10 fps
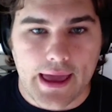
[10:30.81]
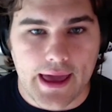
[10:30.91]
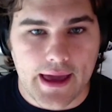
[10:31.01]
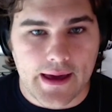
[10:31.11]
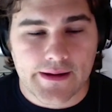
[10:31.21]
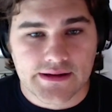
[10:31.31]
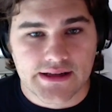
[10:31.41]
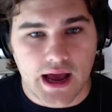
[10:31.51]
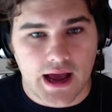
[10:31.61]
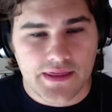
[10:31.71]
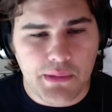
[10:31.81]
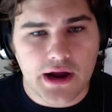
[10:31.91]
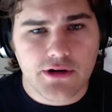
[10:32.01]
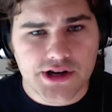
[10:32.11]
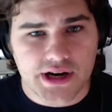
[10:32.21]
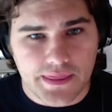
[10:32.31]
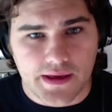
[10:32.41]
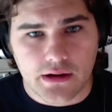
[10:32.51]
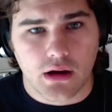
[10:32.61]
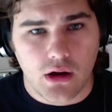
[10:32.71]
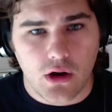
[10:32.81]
And the migration, I think,